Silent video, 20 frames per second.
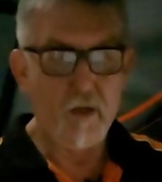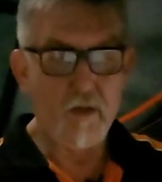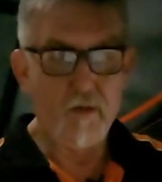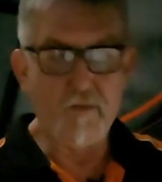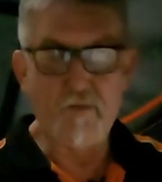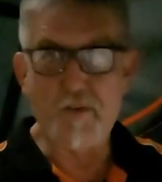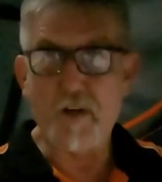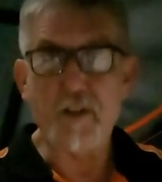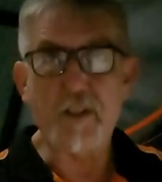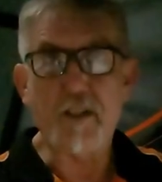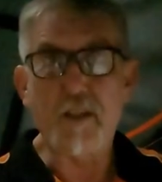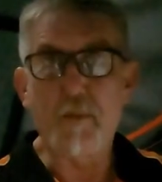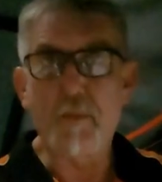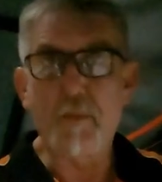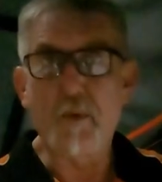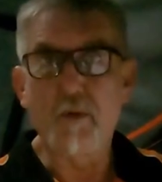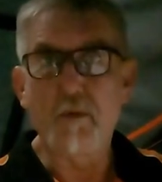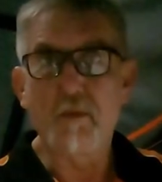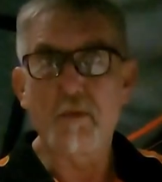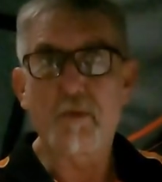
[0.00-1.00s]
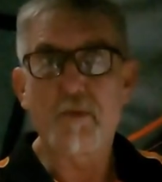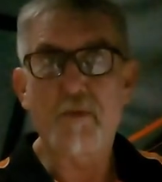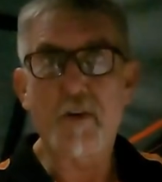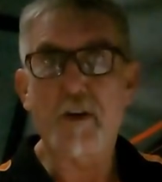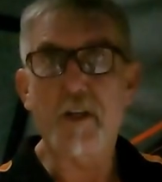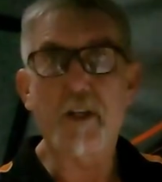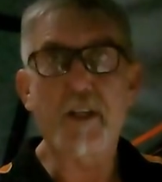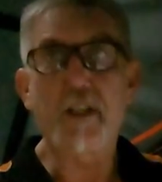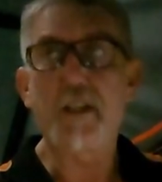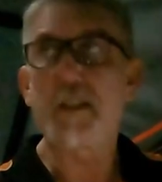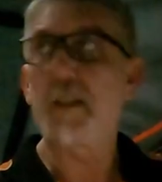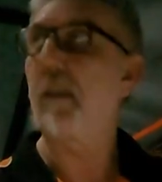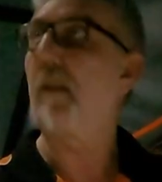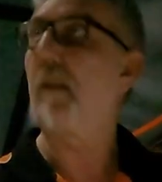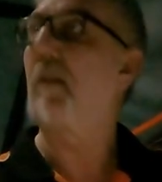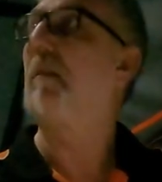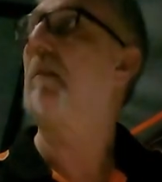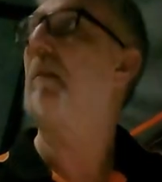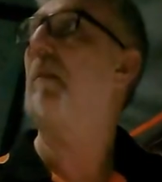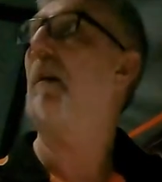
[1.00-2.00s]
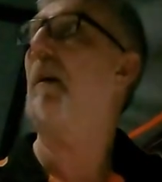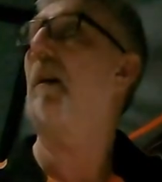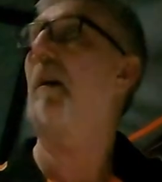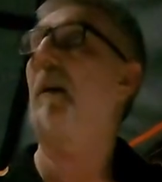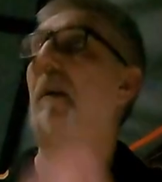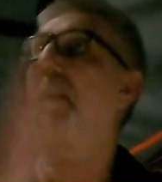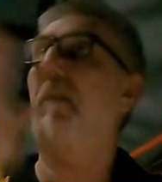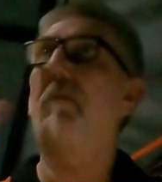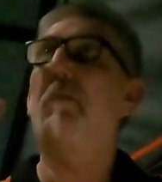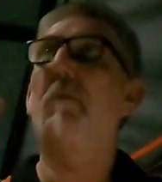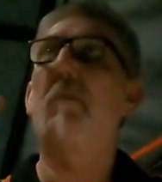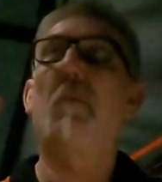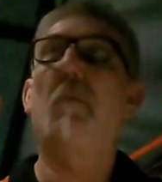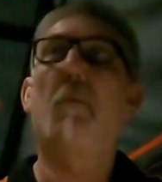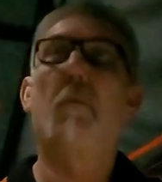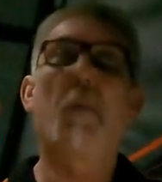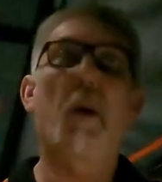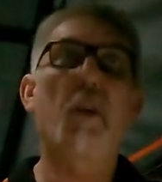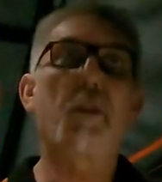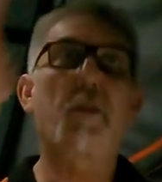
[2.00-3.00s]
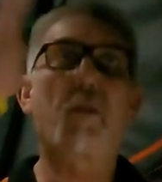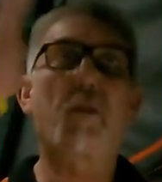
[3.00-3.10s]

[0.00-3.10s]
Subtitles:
Very simple, very easy. Most